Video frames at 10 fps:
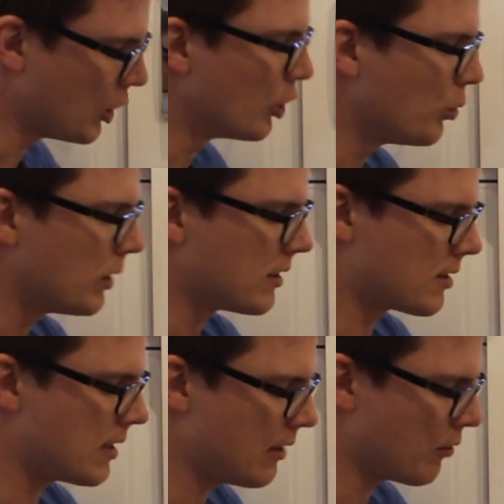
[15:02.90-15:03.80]
u is
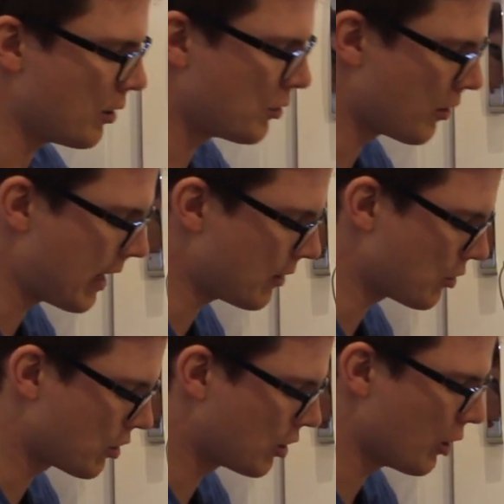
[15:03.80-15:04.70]
0, so that
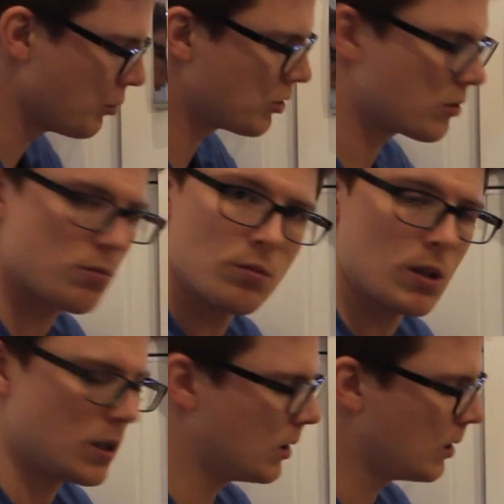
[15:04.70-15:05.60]
just goes.
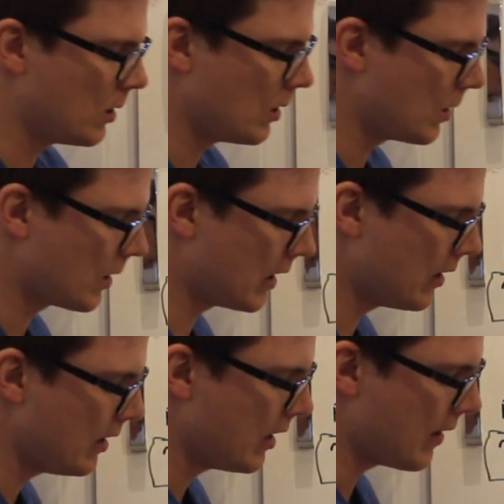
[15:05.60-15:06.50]
Okay,
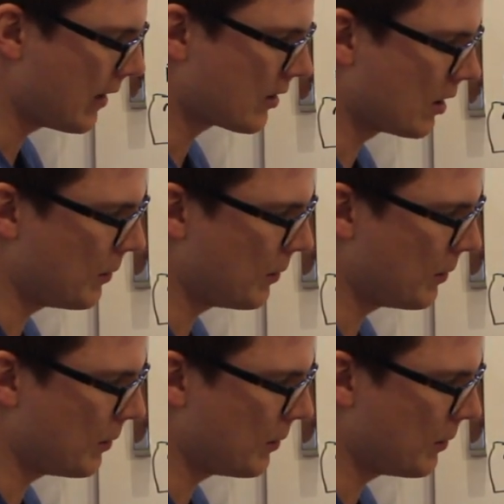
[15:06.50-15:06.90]
and that's going to